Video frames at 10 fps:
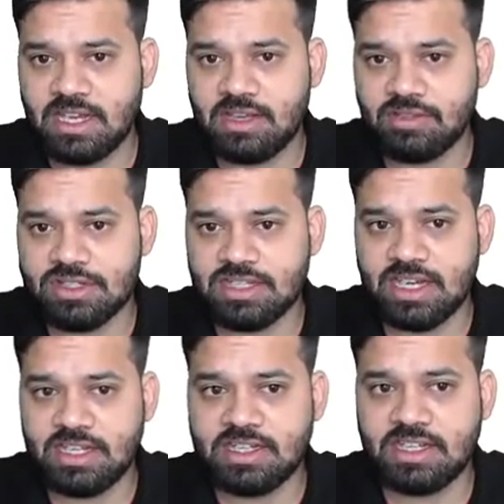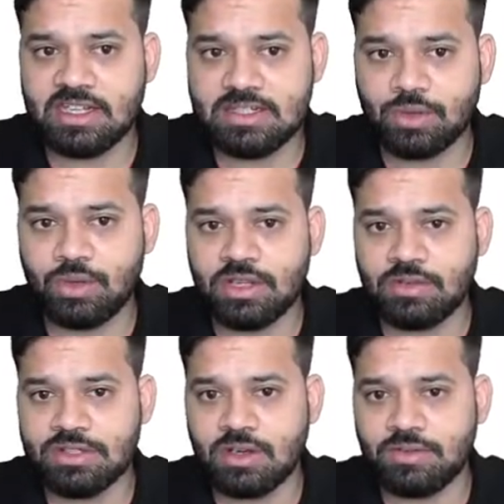He was 93 years old. He
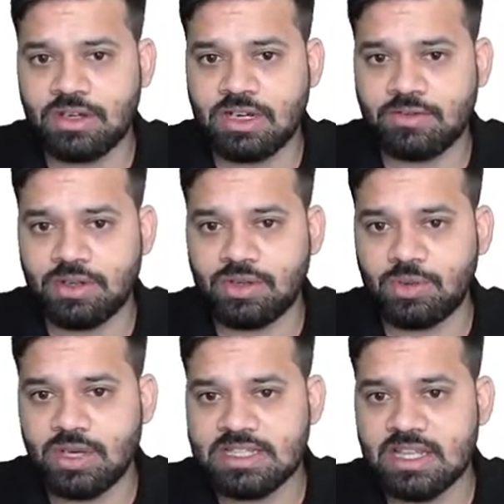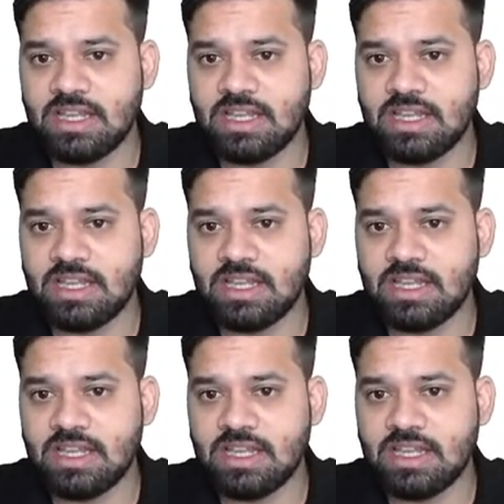was often referred to as